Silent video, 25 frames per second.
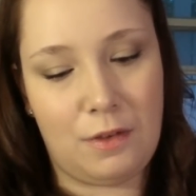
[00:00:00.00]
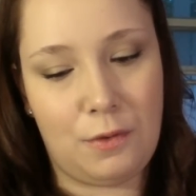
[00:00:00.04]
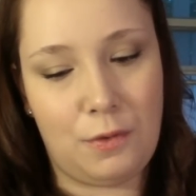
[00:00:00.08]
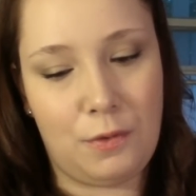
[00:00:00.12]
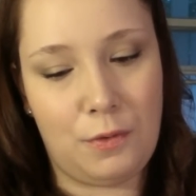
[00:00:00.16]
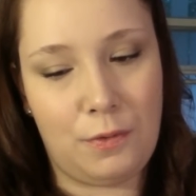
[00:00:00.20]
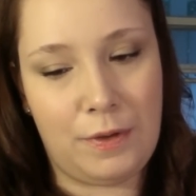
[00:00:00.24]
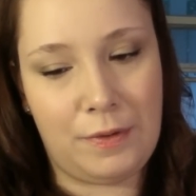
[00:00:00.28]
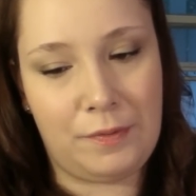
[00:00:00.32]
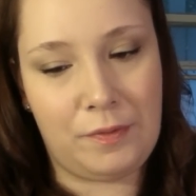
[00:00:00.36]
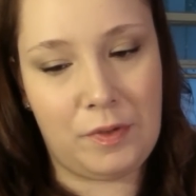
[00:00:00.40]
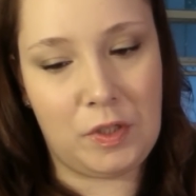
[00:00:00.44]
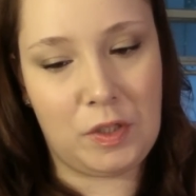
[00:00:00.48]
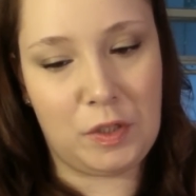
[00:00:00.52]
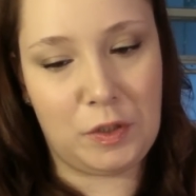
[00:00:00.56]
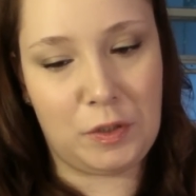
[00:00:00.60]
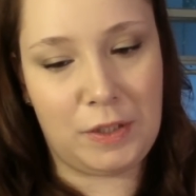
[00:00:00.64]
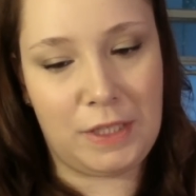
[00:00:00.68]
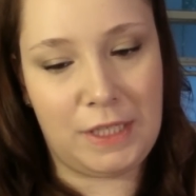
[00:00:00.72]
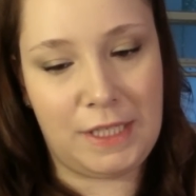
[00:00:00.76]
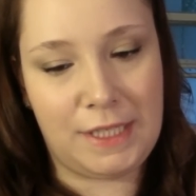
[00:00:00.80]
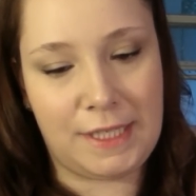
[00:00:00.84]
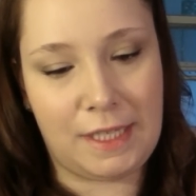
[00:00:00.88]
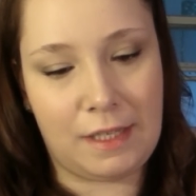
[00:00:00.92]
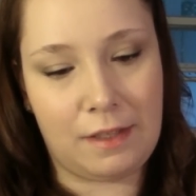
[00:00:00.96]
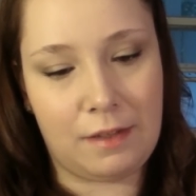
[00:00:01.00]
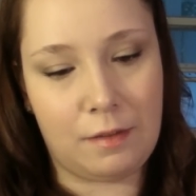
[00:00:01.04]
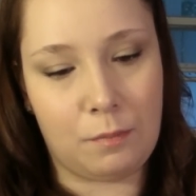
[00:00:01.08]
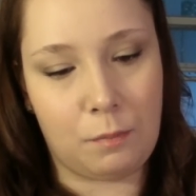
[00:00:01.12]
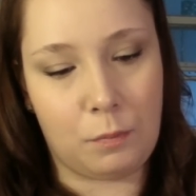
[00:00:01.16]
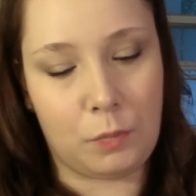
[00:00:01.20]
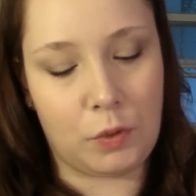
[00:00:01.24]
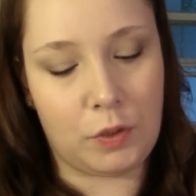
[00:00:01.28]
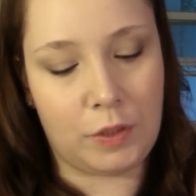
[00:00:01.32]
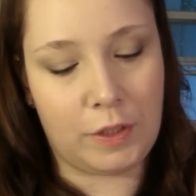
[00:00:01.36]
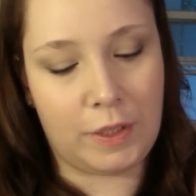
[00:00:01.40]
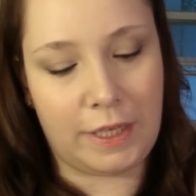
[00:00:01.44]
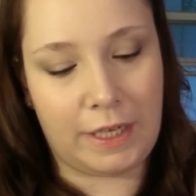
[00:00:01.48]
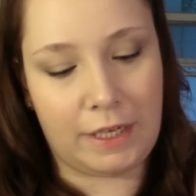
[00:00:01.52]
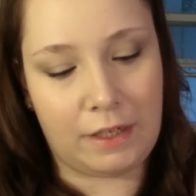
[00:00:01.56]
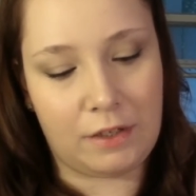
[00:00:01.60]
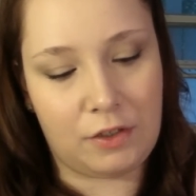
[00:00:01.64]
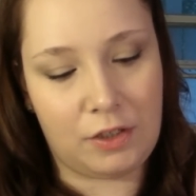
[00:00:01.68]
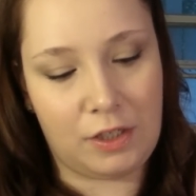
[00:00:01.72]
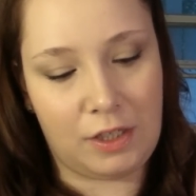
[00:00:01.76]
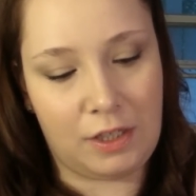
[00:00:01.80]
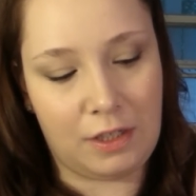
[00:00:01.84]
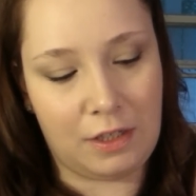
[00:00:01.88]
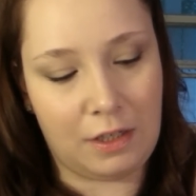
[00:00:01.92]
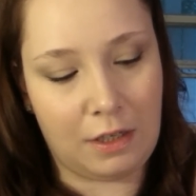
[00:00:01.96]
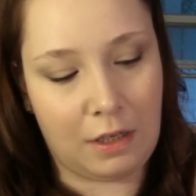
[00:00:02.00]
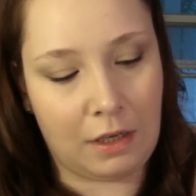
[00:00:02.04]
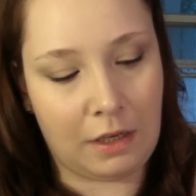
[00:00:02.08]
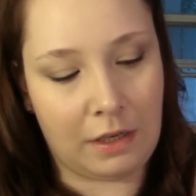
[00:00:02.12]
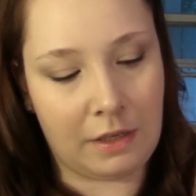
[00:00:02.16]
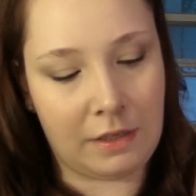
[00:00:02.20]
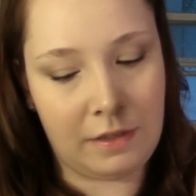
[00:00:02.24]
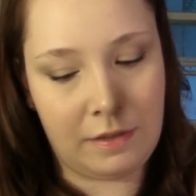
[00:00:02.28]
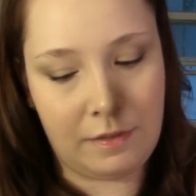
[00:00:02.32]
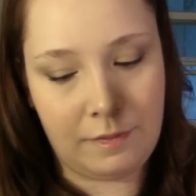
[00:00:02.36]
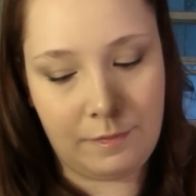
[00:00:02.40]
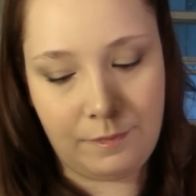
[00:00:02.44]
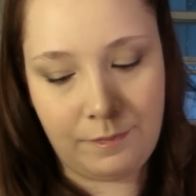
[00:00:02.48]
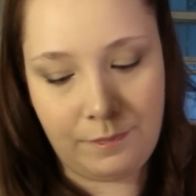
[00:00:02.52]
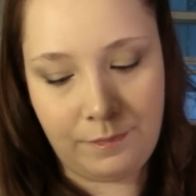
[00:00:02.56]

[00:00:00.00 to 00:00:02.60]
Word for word: Whoever took these out of the book actually cut.